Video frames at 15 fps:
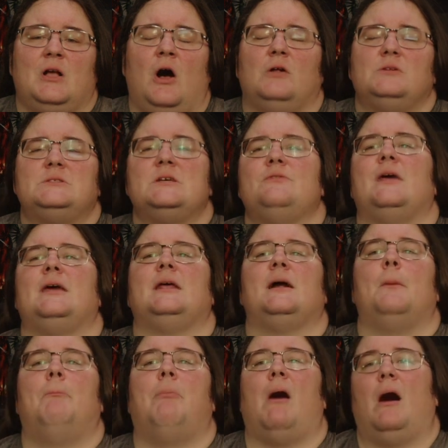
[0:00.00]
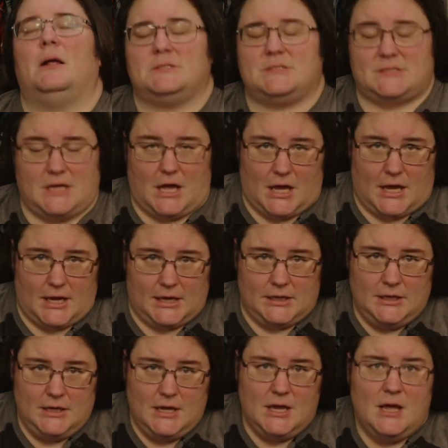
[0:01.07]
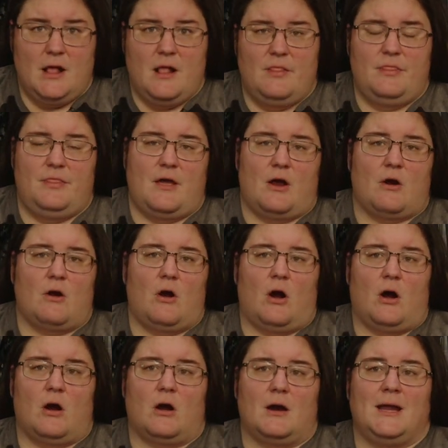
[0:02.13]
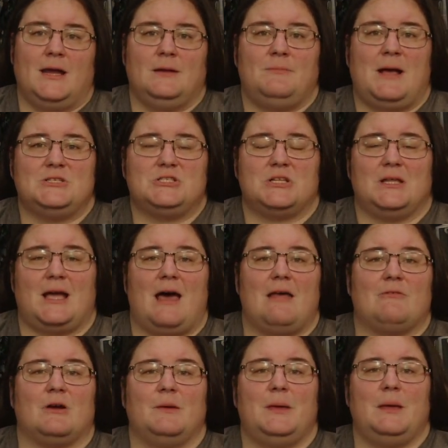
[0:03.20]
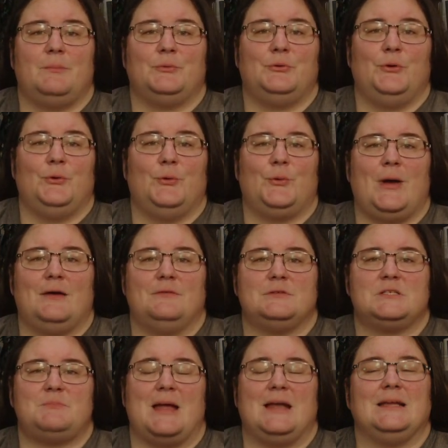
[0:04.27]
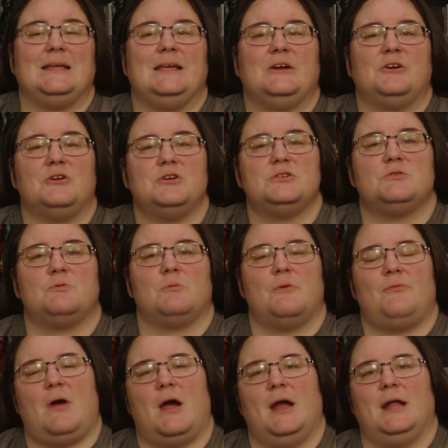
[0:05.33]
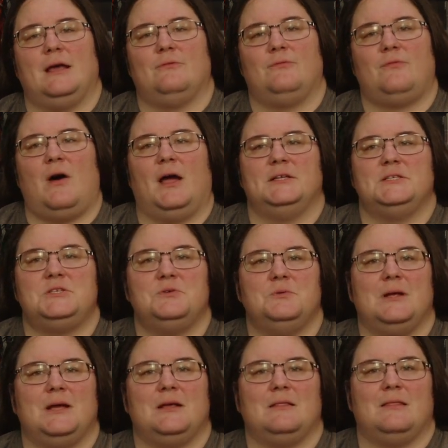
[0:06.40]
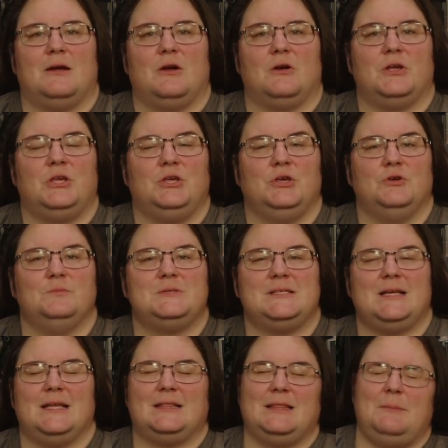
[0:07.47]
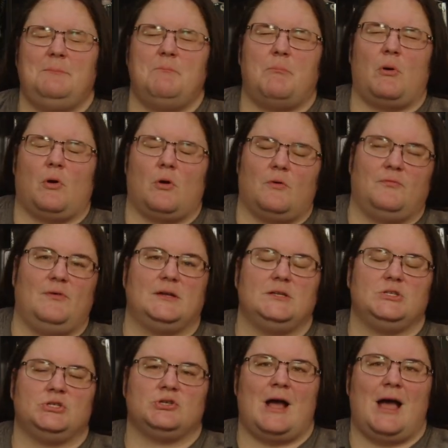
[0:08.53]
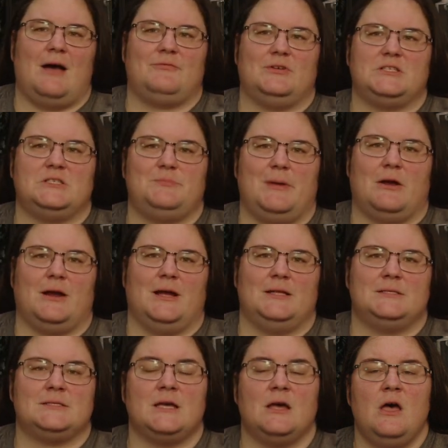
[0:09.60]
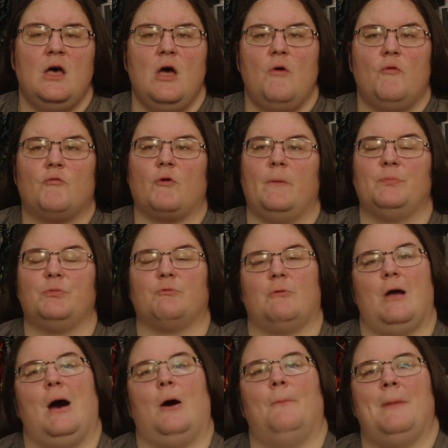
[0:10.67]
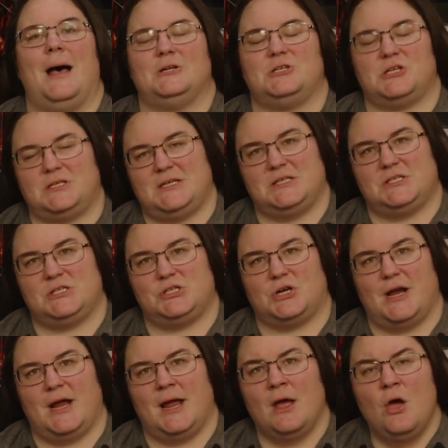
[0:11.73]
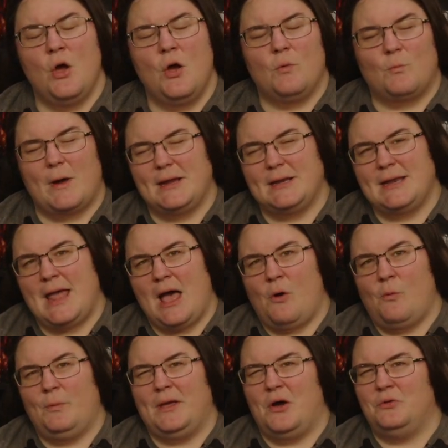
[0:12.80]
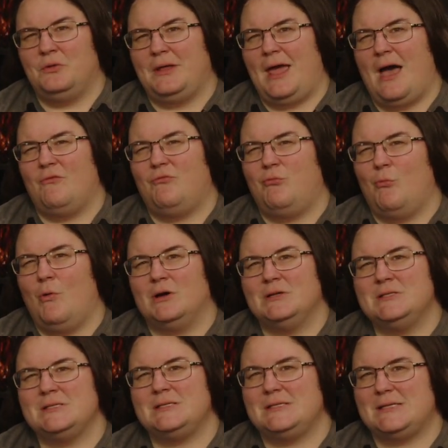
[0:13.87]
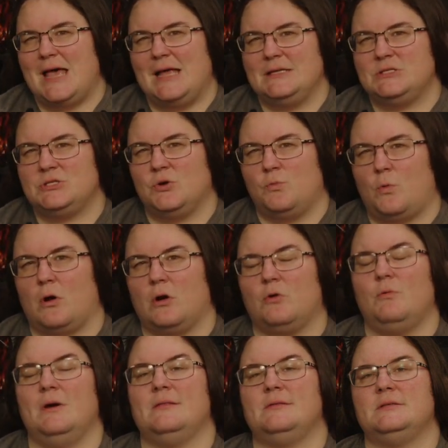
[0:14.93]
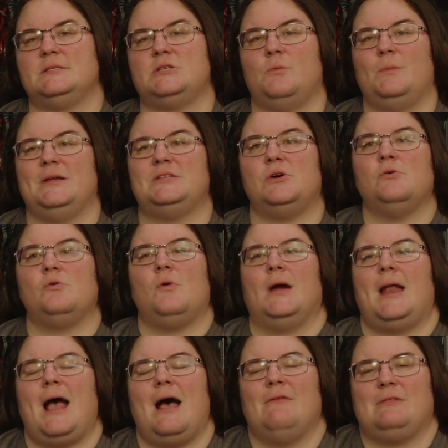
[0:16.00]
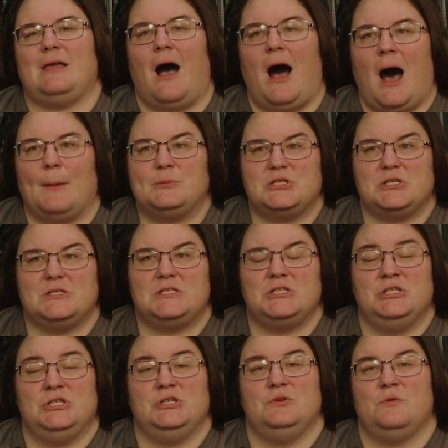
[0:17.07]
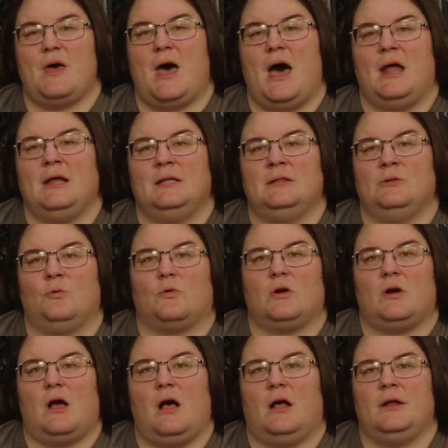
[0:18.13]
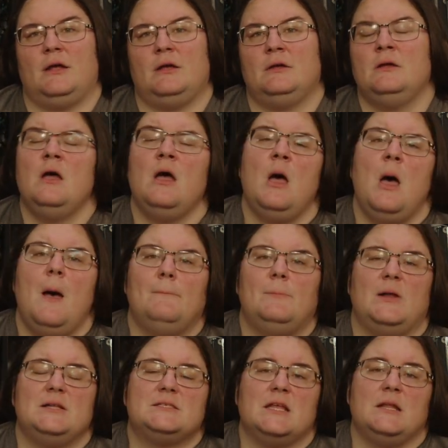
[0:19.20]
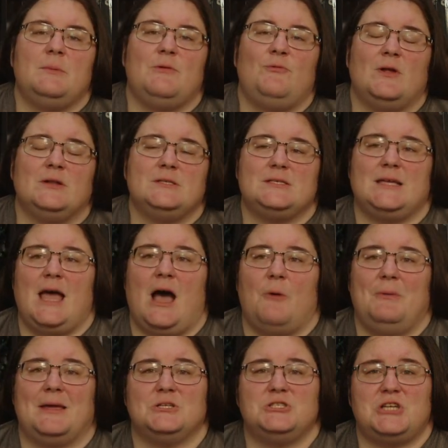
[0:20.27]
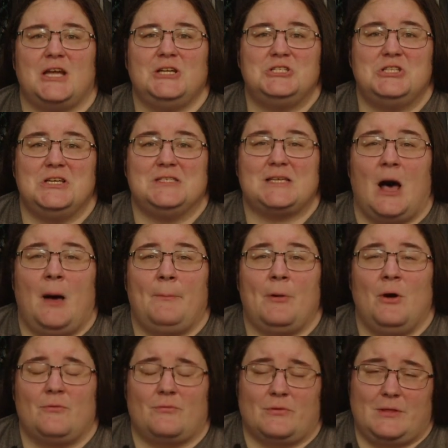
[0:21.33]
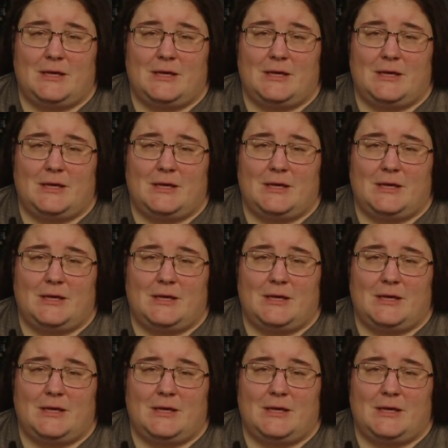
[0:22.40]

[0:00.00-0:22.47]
cultivating a bonsai. There are, in Magic the Gathering, people who have spent years refining and fine-tuning their cubes to get the perfect draft experience from throughout Magic's history. Right now, we only have one set to work with, so we don't quite have the options to do that in Lorcana, but it's going to be fun to see how we can change these up over the